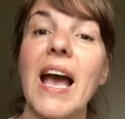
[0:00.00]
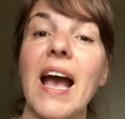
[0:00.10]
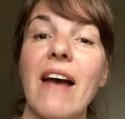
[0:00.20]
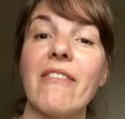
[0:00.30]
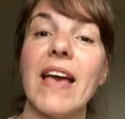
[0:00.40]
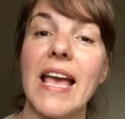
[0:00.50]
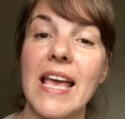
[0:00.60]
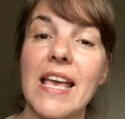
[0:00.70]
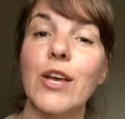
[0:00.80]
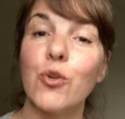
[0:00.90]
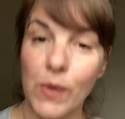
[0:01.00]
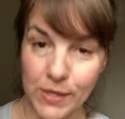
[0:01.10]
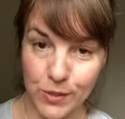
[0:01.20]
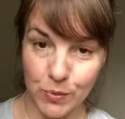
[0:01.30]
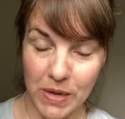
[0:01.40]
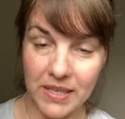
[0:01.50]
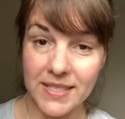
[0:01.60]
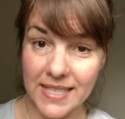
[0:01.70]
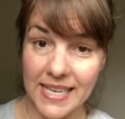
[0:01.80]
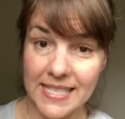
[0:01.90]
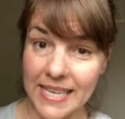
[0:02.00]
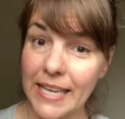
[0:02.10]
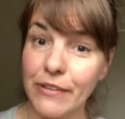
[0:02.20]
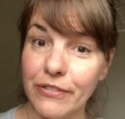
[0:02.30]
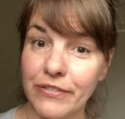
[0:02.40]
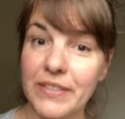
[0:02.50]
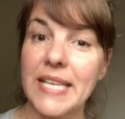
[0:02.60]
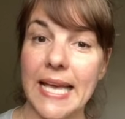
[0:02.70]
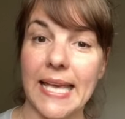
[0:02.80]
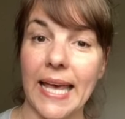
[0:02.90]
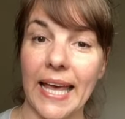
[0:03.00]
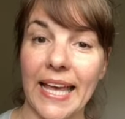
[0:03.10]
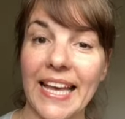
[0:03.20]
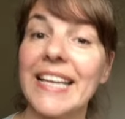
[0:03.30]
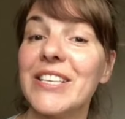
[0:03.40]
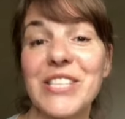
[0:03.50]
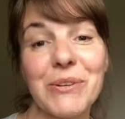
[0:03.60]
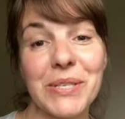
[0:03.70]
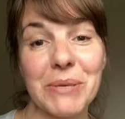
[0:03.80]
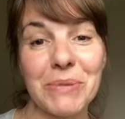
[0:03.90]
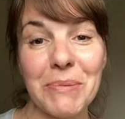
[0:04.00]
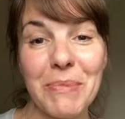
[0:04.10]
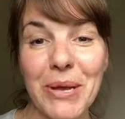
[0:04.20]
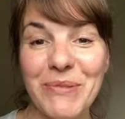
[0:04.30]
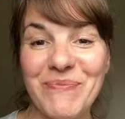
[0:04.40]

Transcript: Have a great summer, stay safe, take care, and I'll see you in September.